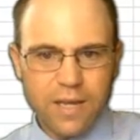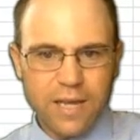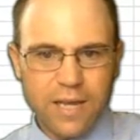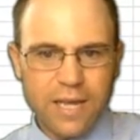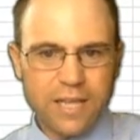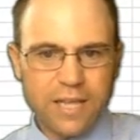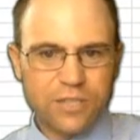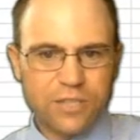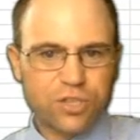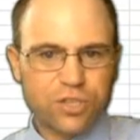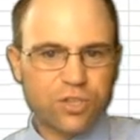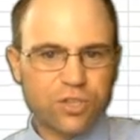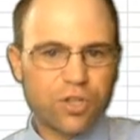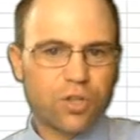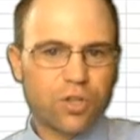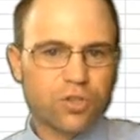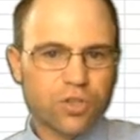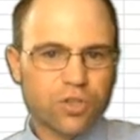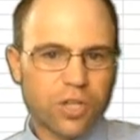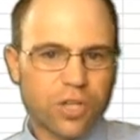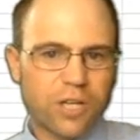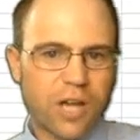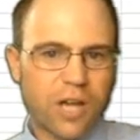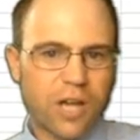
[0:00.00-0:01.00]
it's
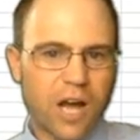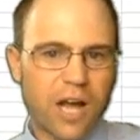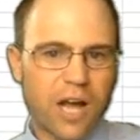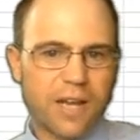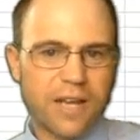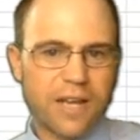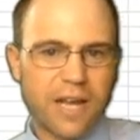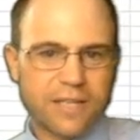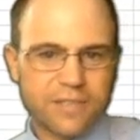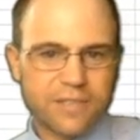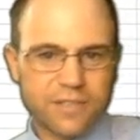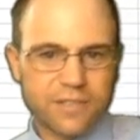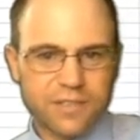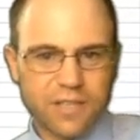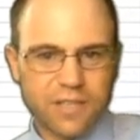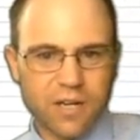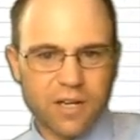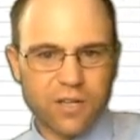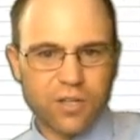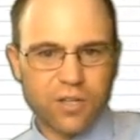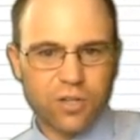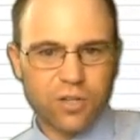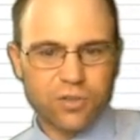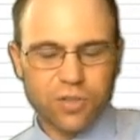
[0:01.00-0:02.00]
usually not
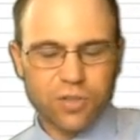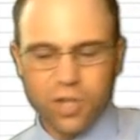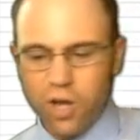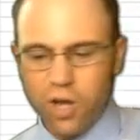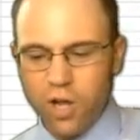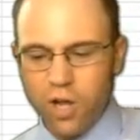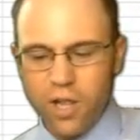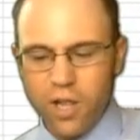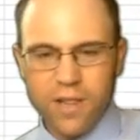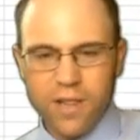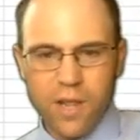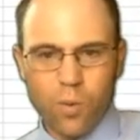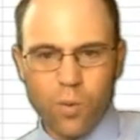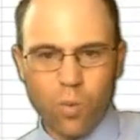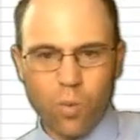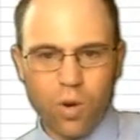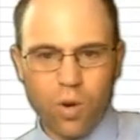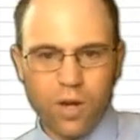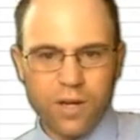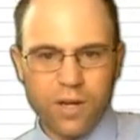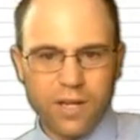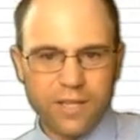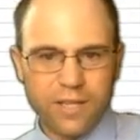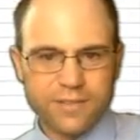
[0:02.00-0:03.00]
necessary. Usually all that they
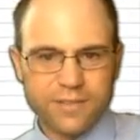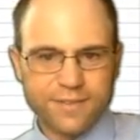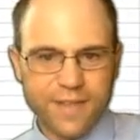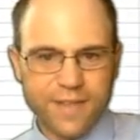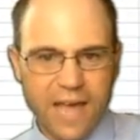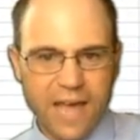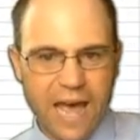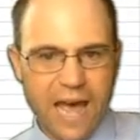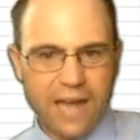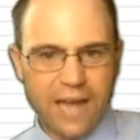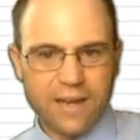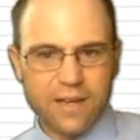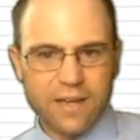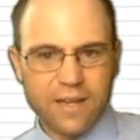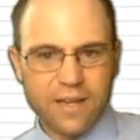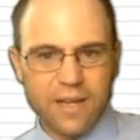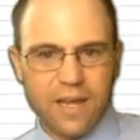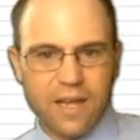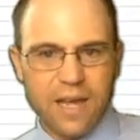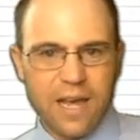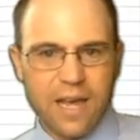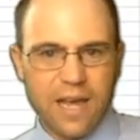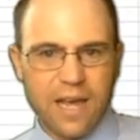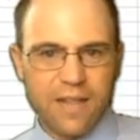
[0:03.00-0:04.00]
want is that.
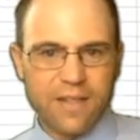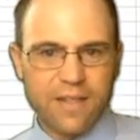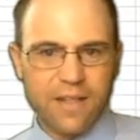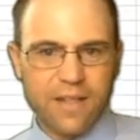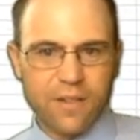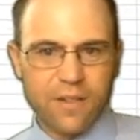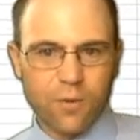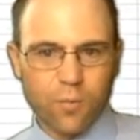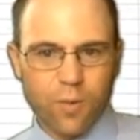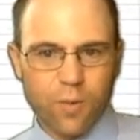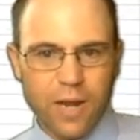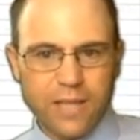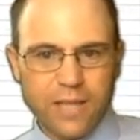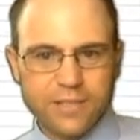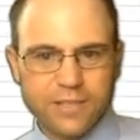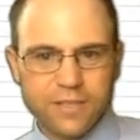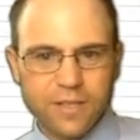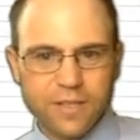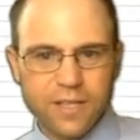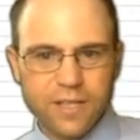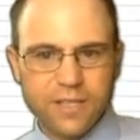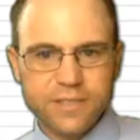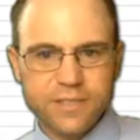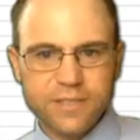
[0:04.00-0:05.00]
And then the rest
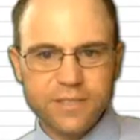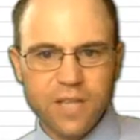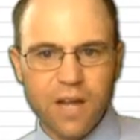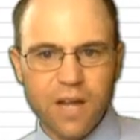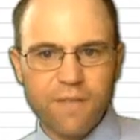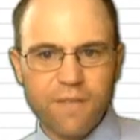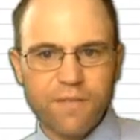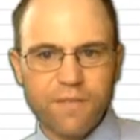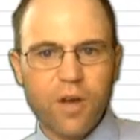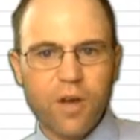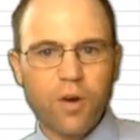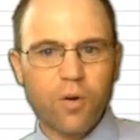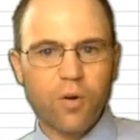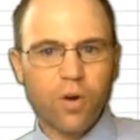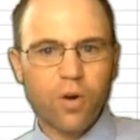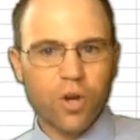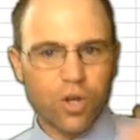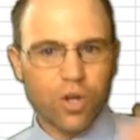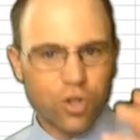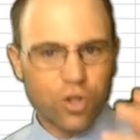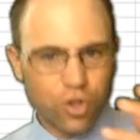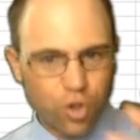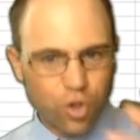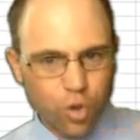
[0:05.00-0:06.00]
of this stuff, though,
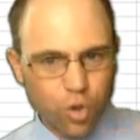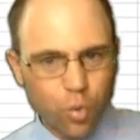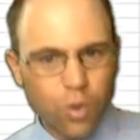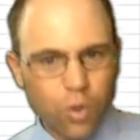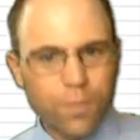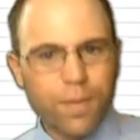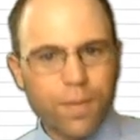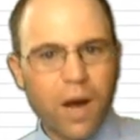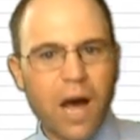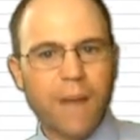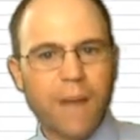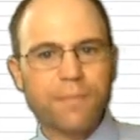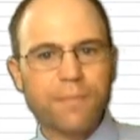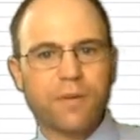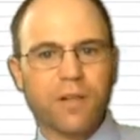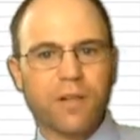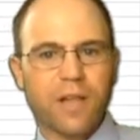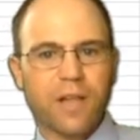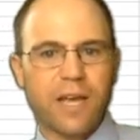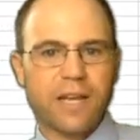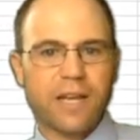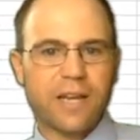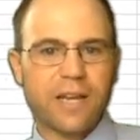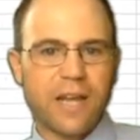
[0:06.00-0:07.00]
you would
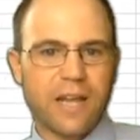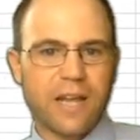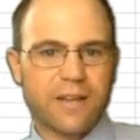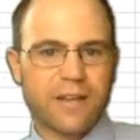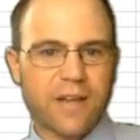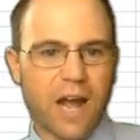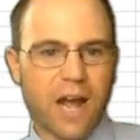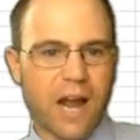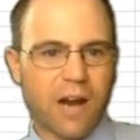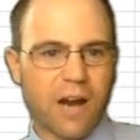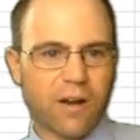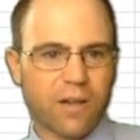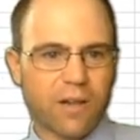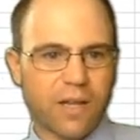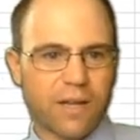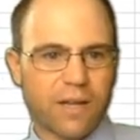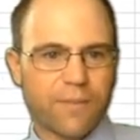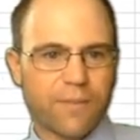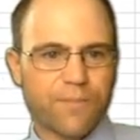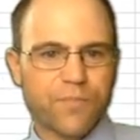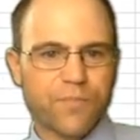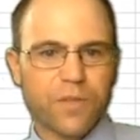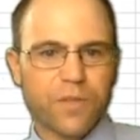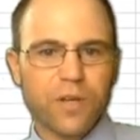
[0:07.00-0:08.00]
populate entirely.
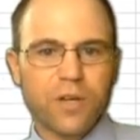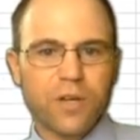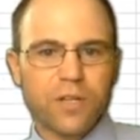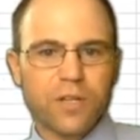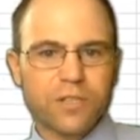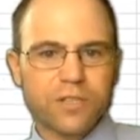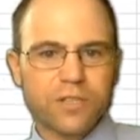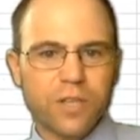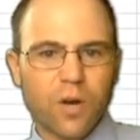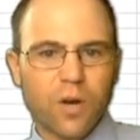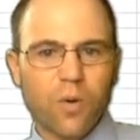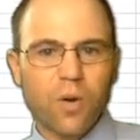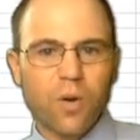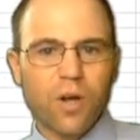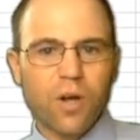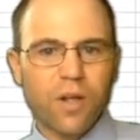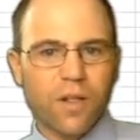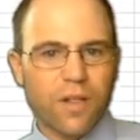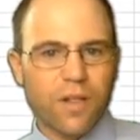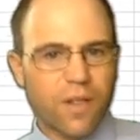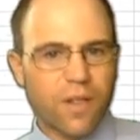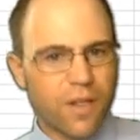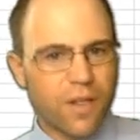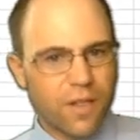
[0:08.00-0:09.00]
So
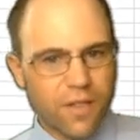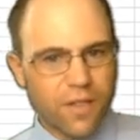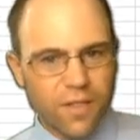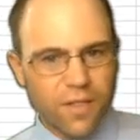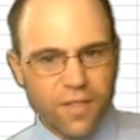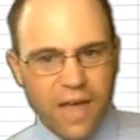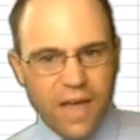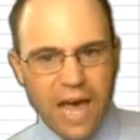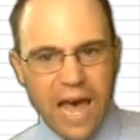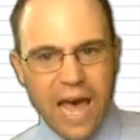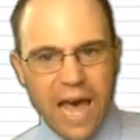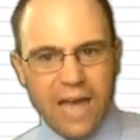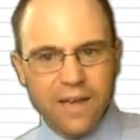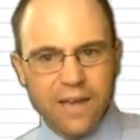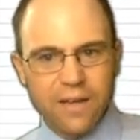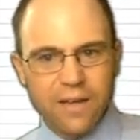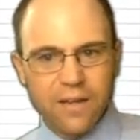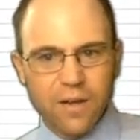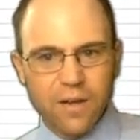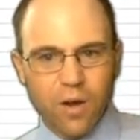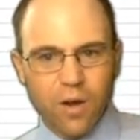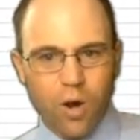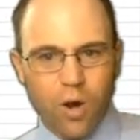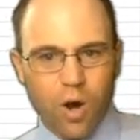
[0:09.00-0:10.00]

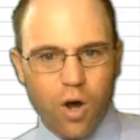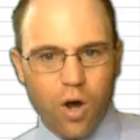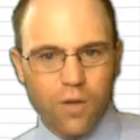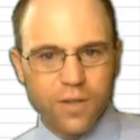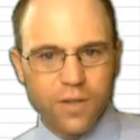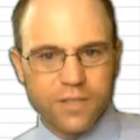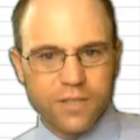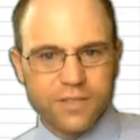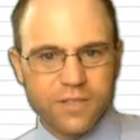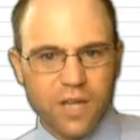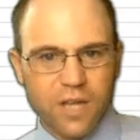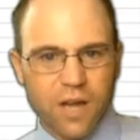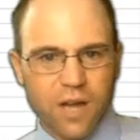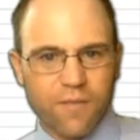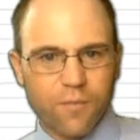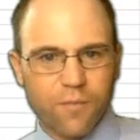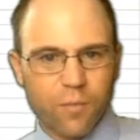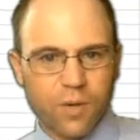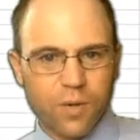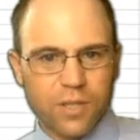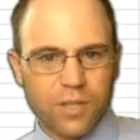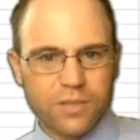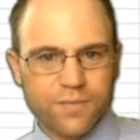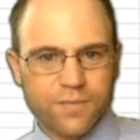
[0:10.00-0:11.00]
that, all this stuff,
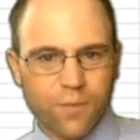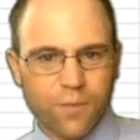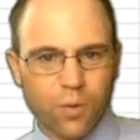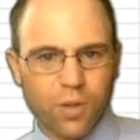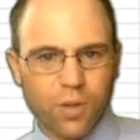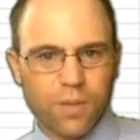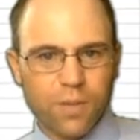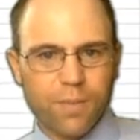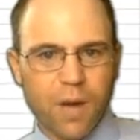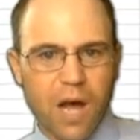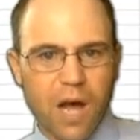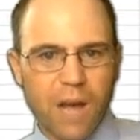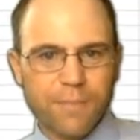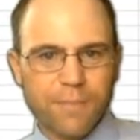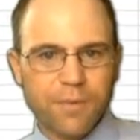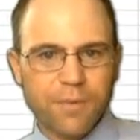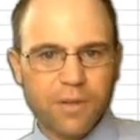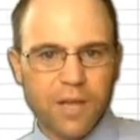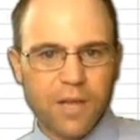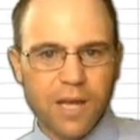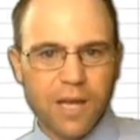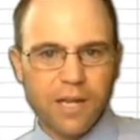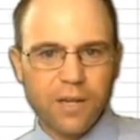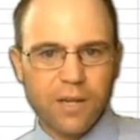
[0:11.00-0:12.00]
when it's fully
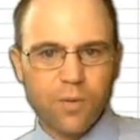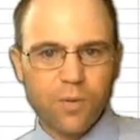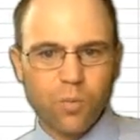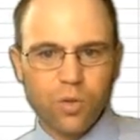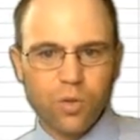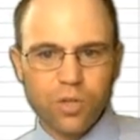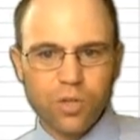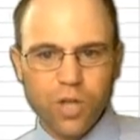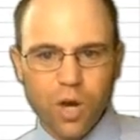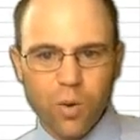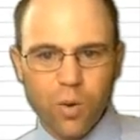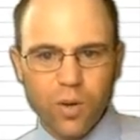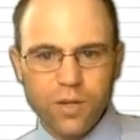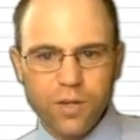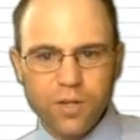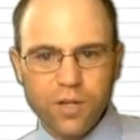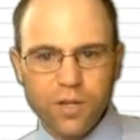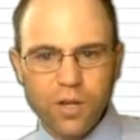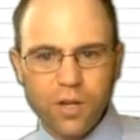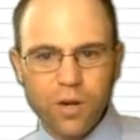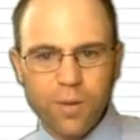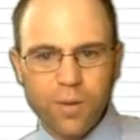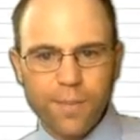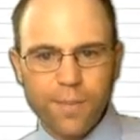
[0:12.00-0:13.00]
populated, would go into
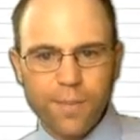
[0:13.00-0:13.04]
your